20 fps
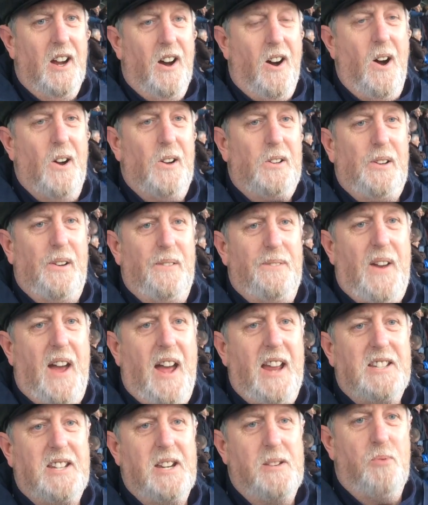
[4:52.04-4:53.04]
Oxford
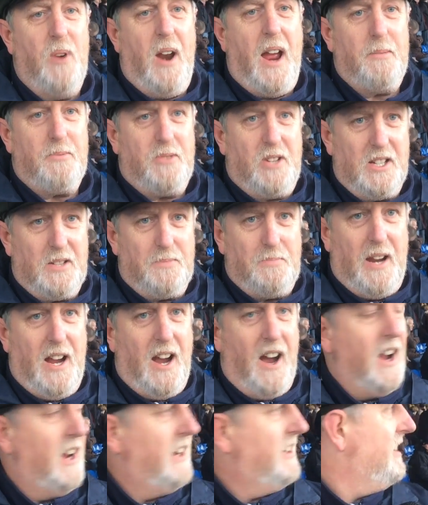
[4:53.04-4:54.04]
fans in raptures
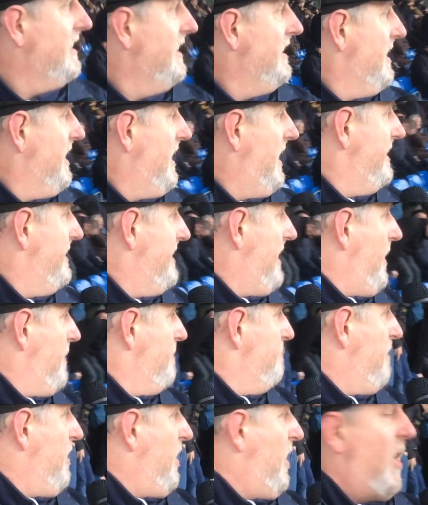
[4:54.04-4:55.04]
behind, and no
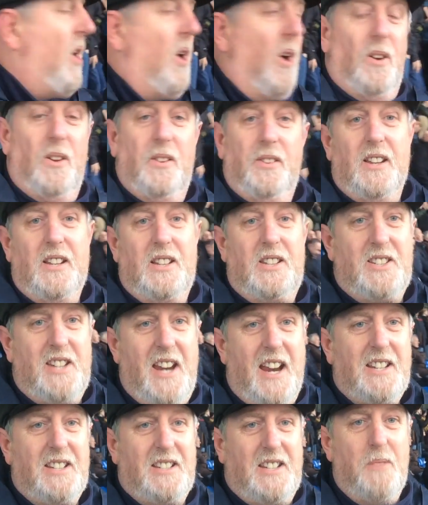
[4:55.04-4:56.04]
more than
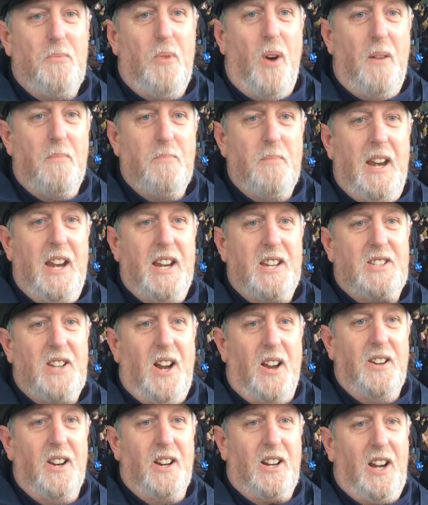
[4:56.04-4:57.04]
61 minutes
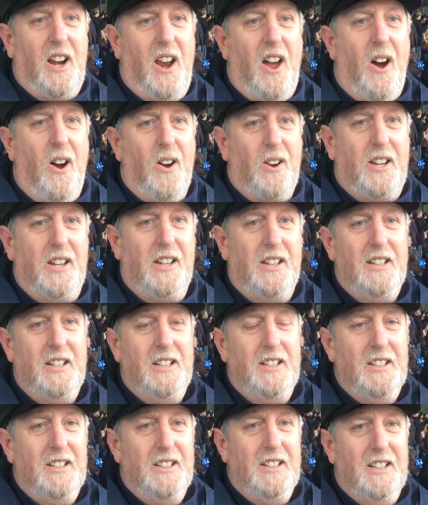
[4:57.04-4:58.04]
on the clock.
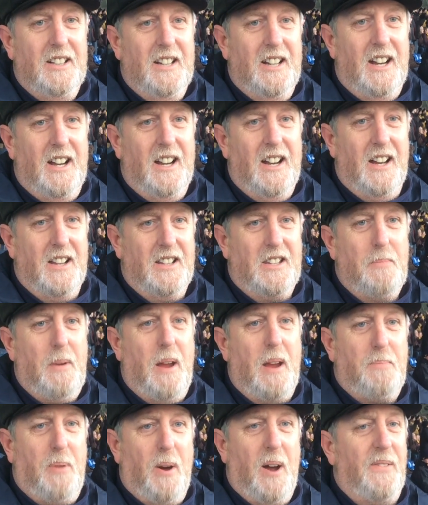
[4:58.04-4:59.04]
And to
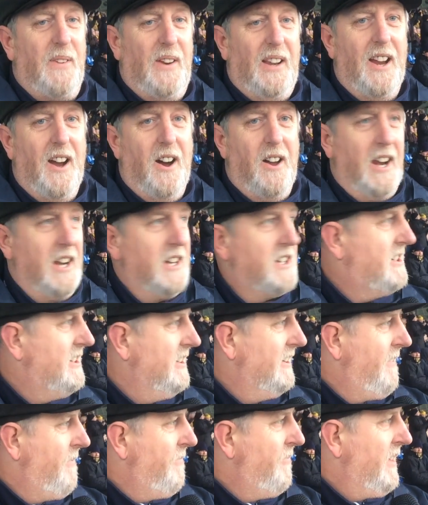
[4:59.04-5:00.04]
be perfectly honest,
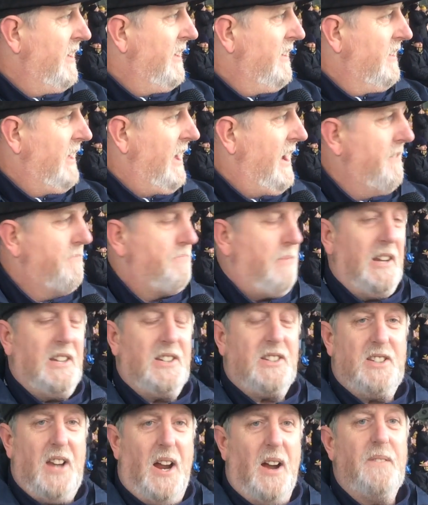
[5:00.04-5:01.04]
they have been
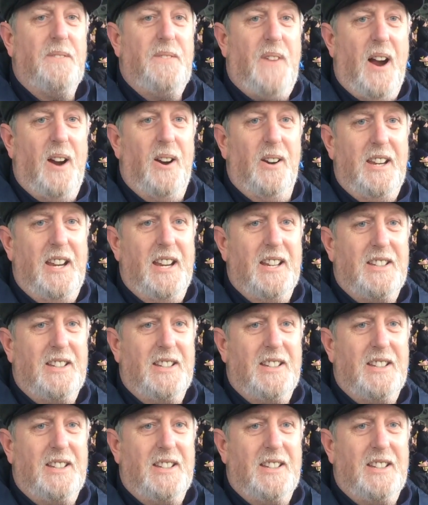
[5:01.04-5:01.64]
so far in the